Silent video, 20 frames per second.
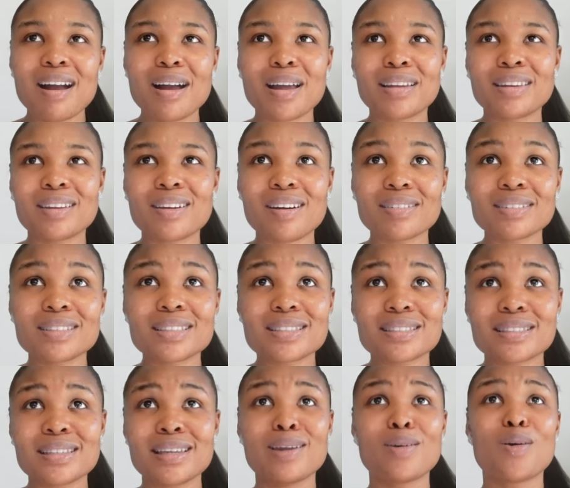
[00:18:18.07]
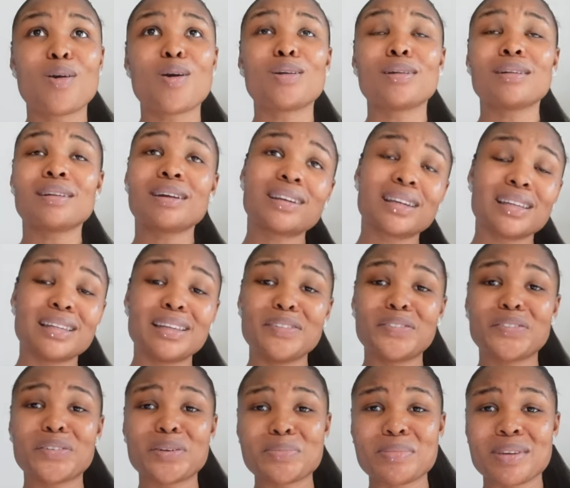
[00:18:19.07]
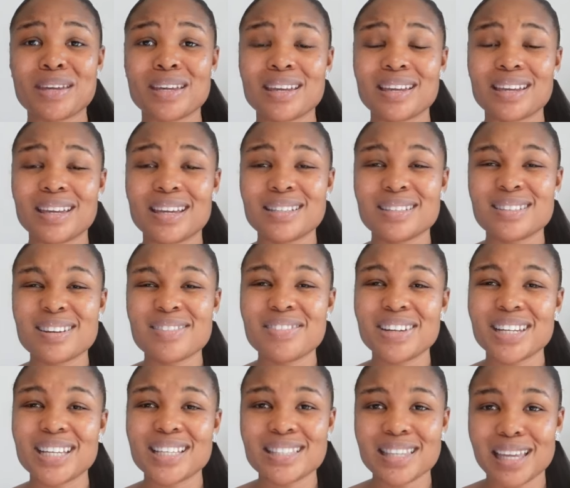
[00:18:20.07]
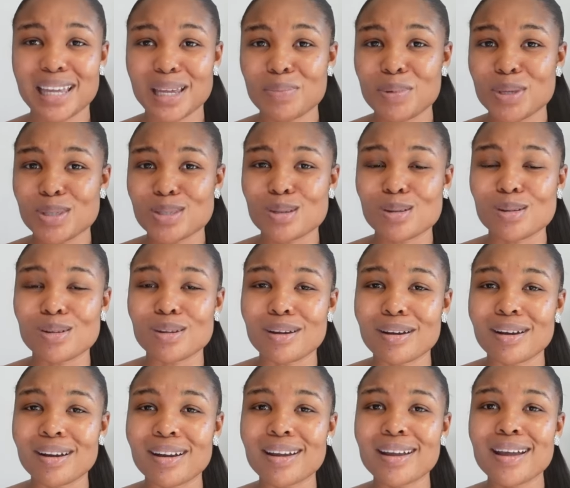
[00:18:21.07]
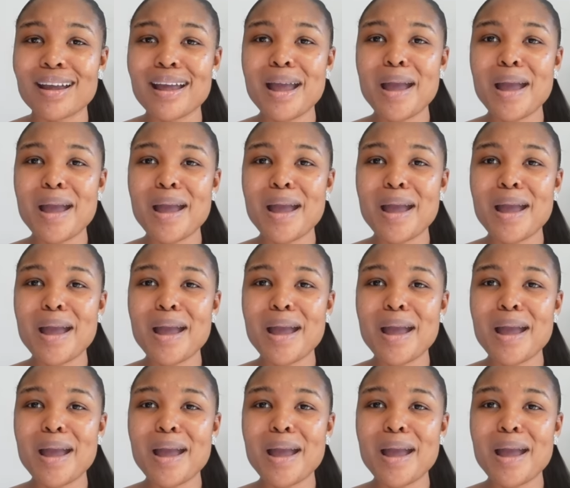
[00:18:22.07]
And honestly, or luckily for me, it did not really take me so long